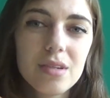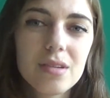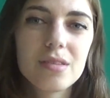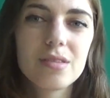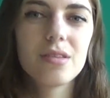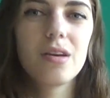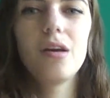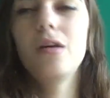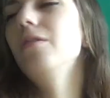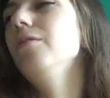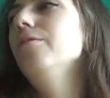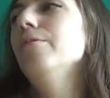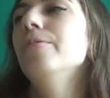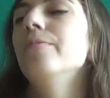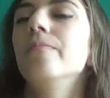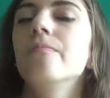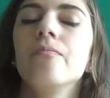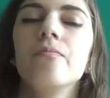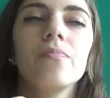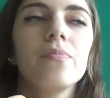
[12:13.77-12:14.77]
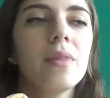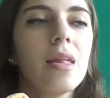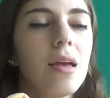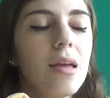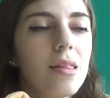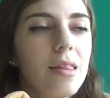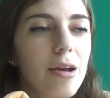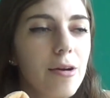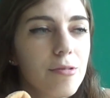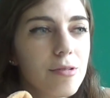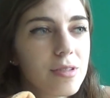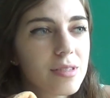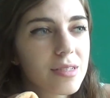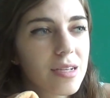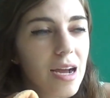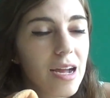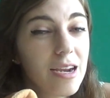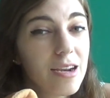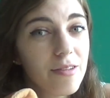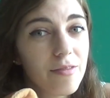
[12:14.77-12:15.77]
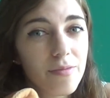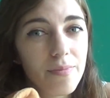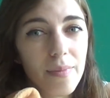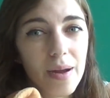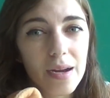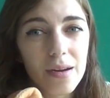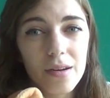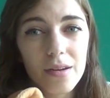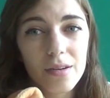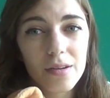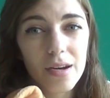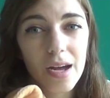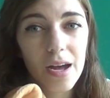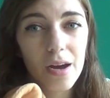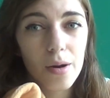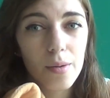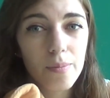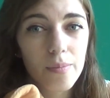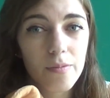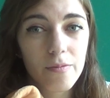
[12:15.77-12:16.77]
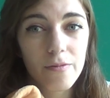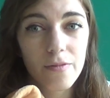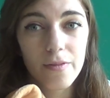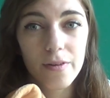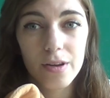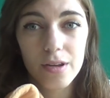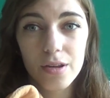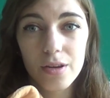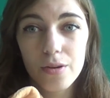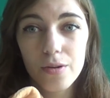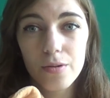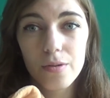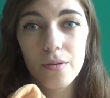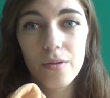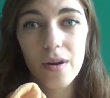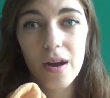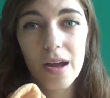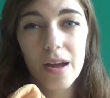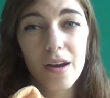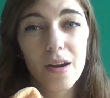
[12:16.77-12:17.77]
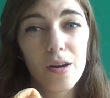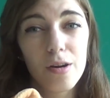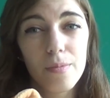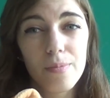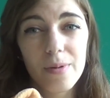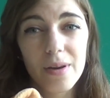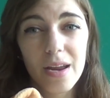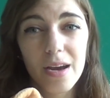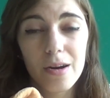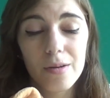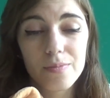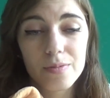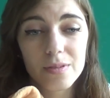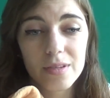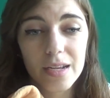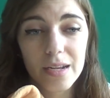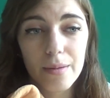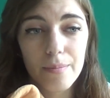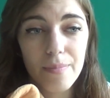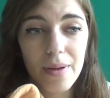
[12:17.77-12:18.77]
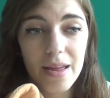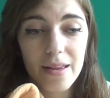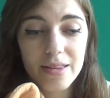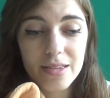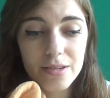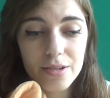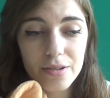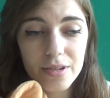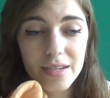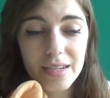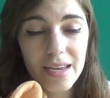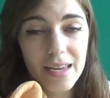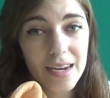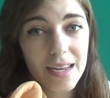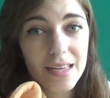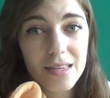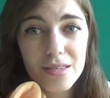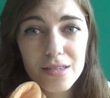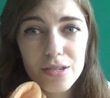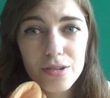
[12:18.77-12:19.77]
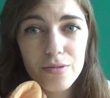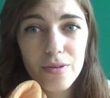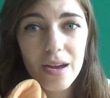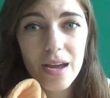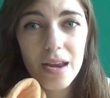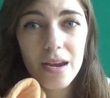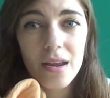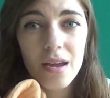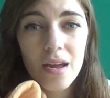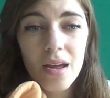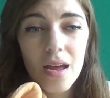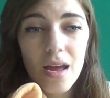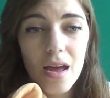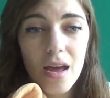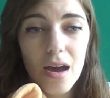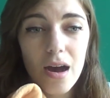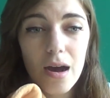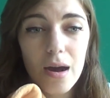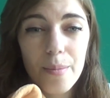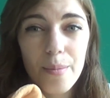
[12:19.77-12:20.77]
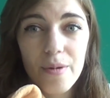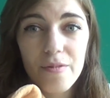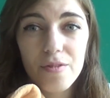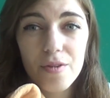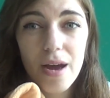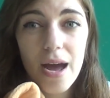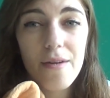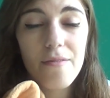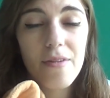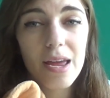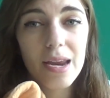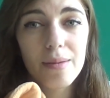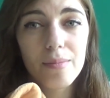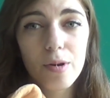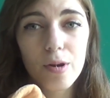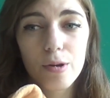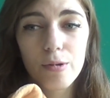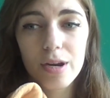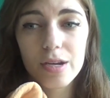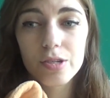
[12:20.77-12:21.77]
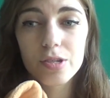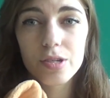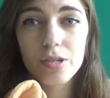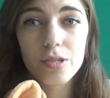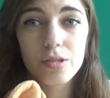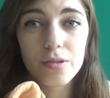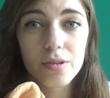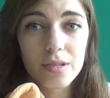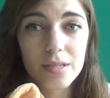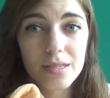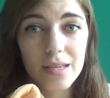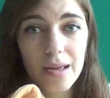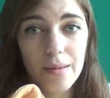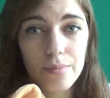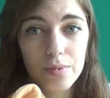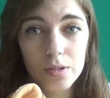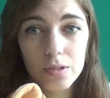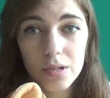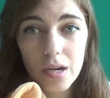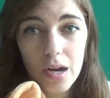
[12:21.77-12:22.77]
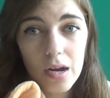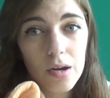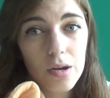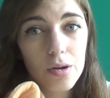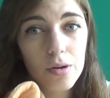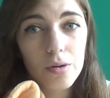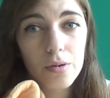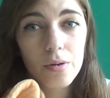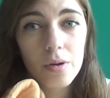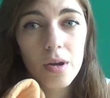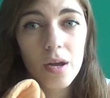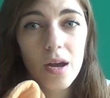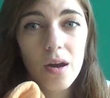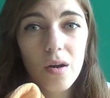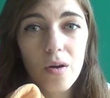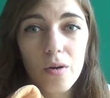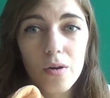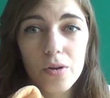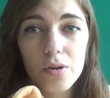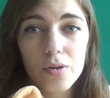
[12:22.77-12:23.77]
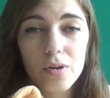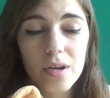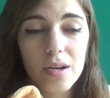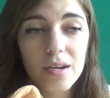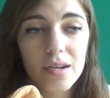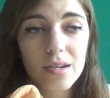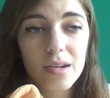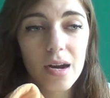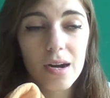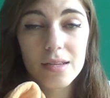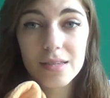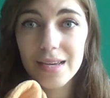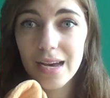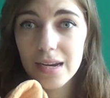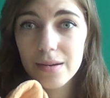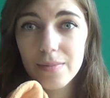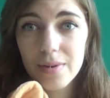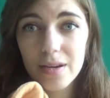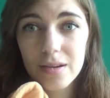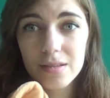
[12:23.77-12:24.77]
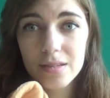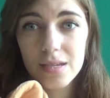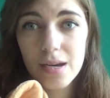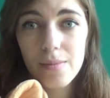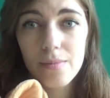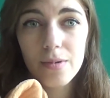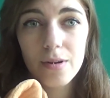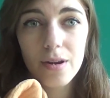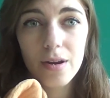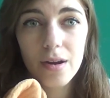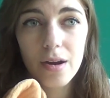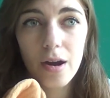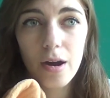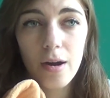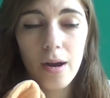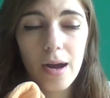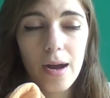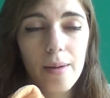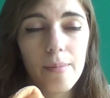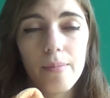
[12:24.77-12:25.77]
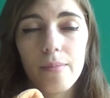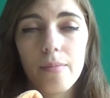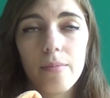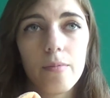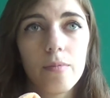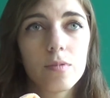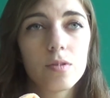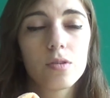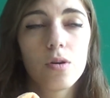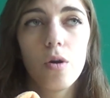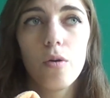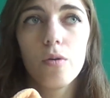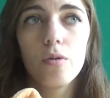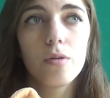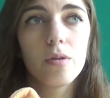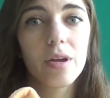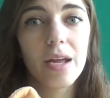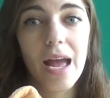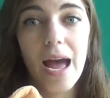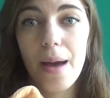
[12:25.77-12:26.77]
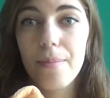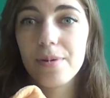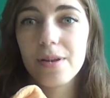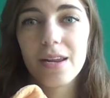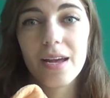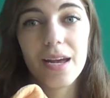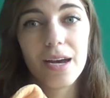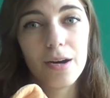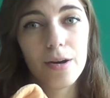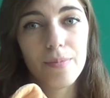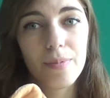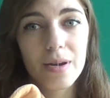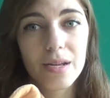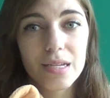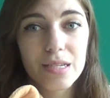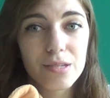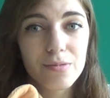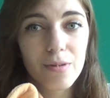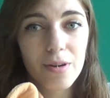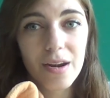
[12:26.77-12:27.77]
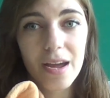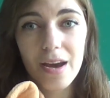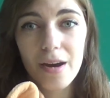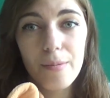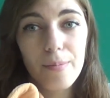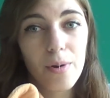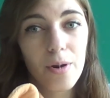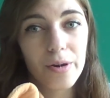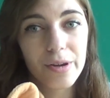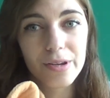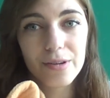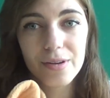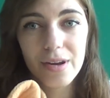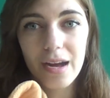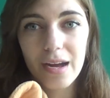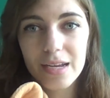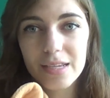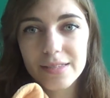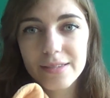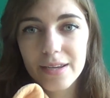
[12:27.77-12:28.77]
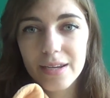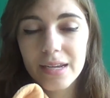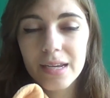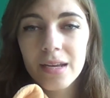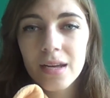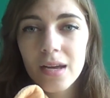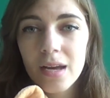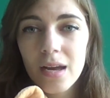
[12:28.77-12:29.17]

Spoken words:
So that was kind of my little help for you. I hope it helps like a bit so you can get into it. If you have any more questions, you can say below, or you could contact me on Tumblr. I'm totally happy to help. I just want to help all you guys. I